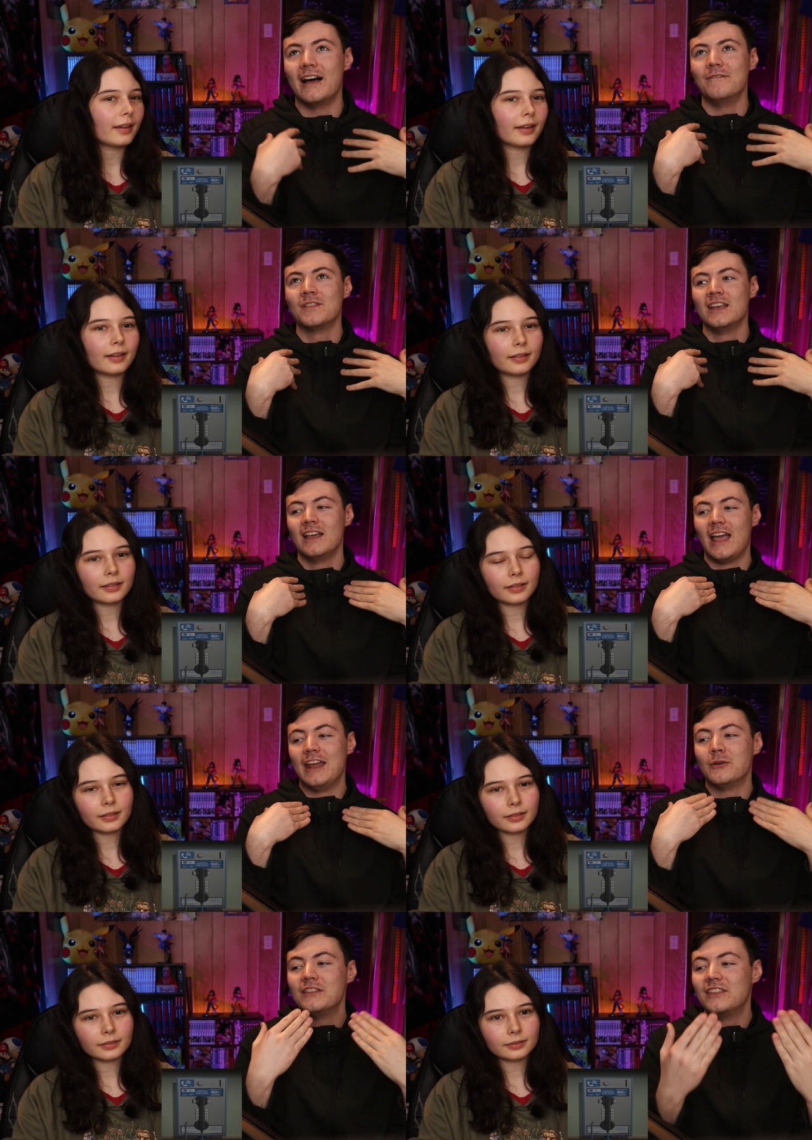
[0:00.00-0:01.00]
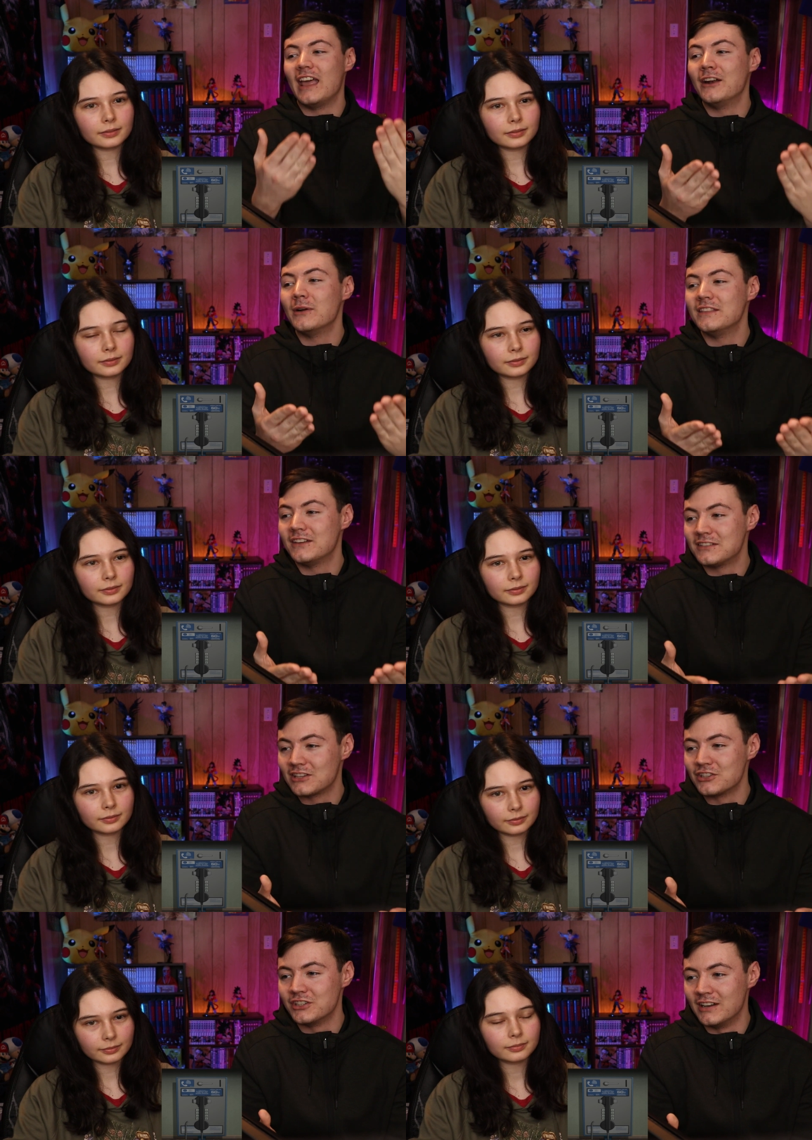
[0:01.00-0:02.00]
Speaker 1: uh entering entering the
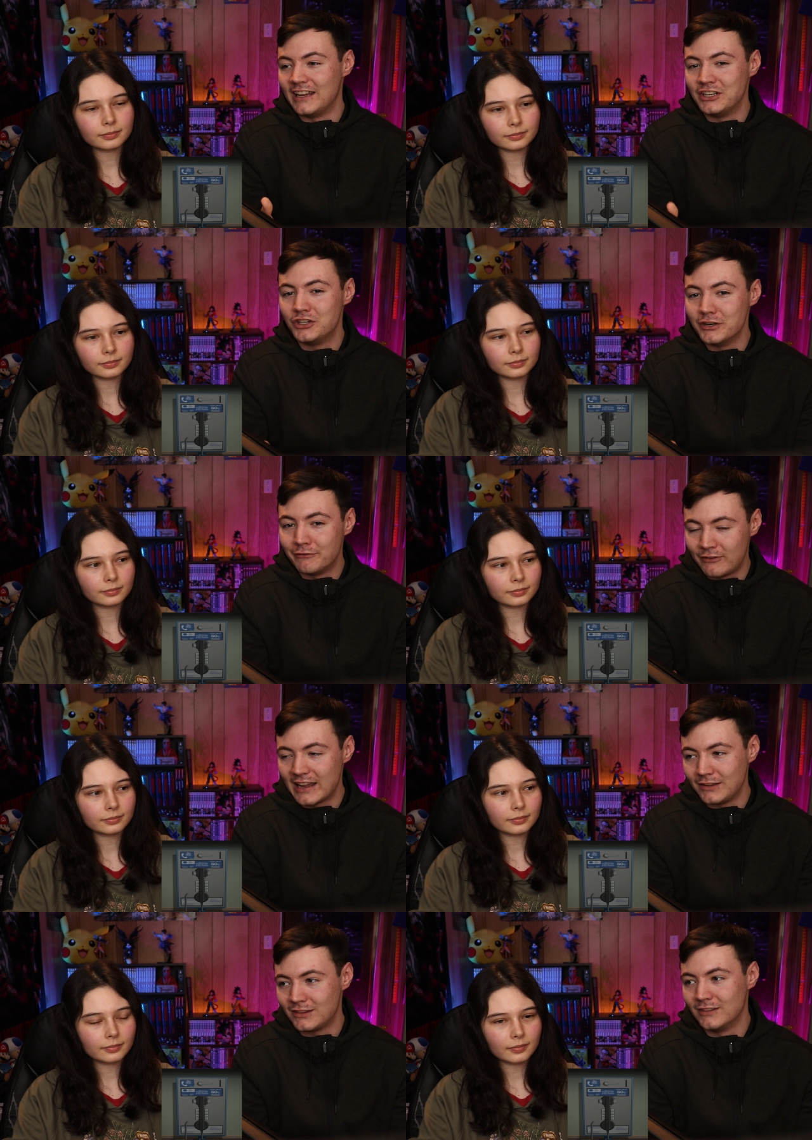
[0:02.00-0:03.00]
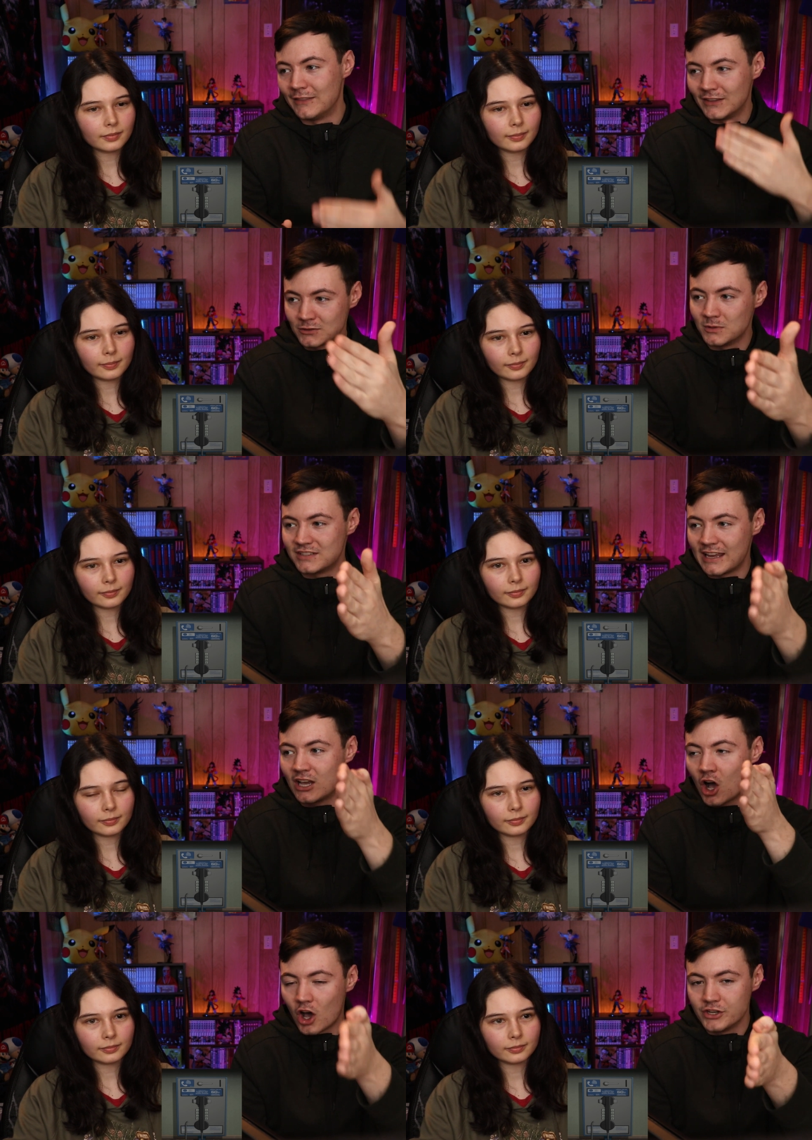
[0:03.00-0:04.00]
discussion in good faith that this was a
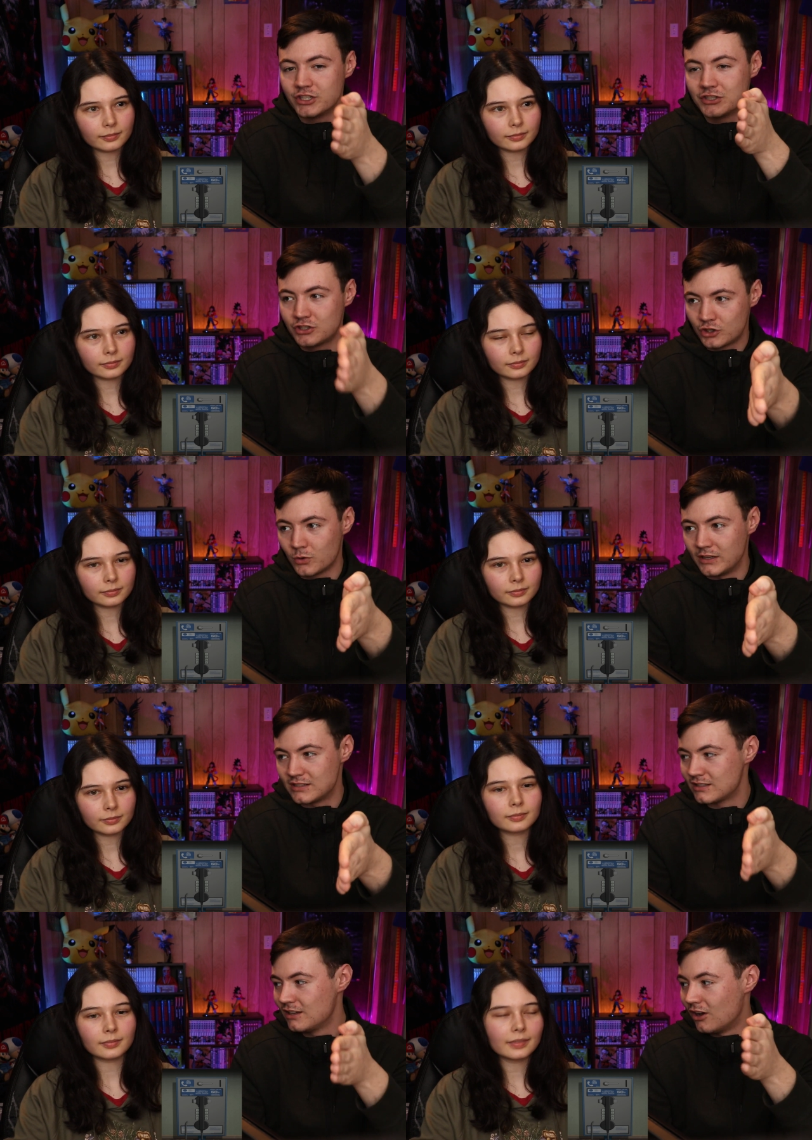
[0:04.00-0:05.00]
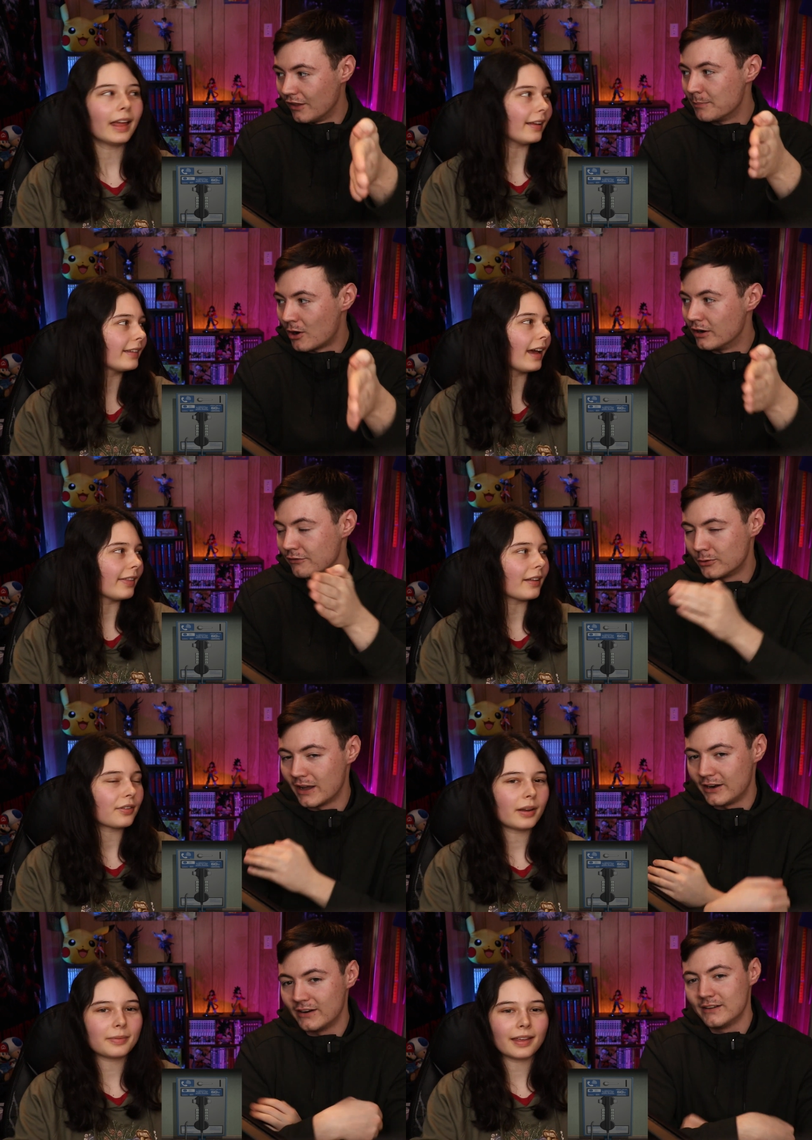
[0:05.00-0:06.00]
conscious choice on that, part yeah, of the
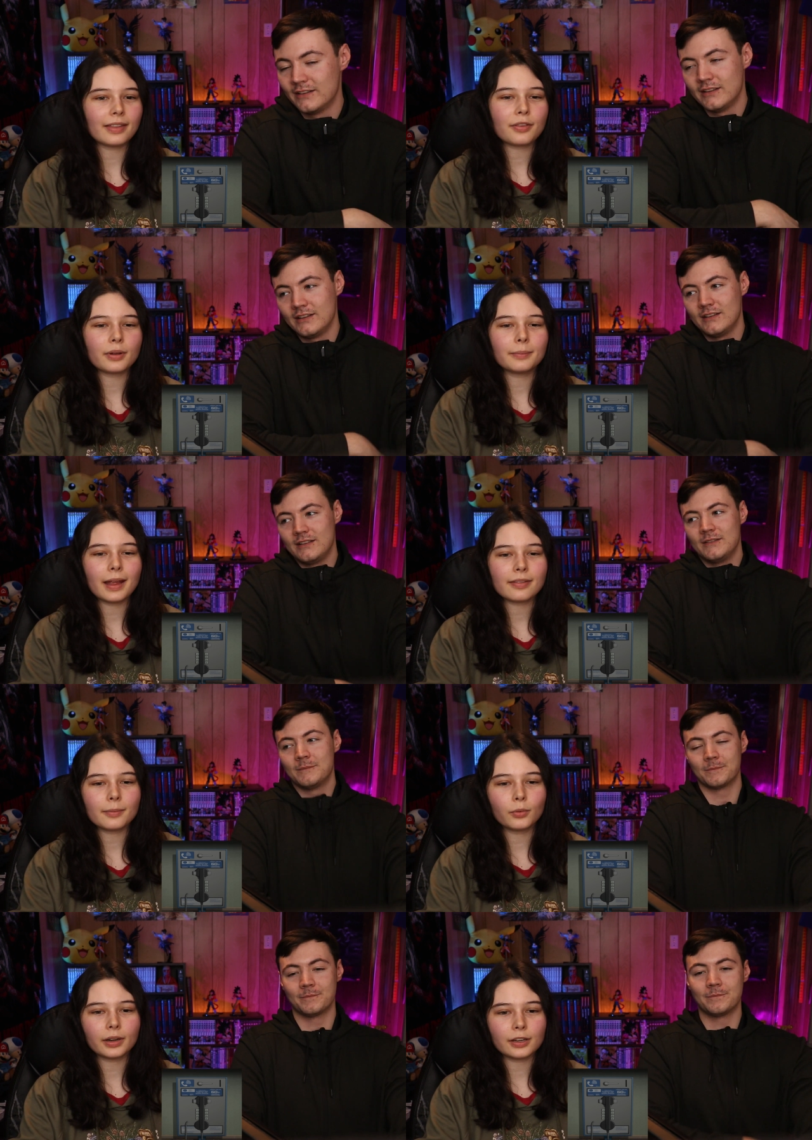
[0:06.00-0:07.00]
that's what I'm
Speaker 2: saying. That's what makes it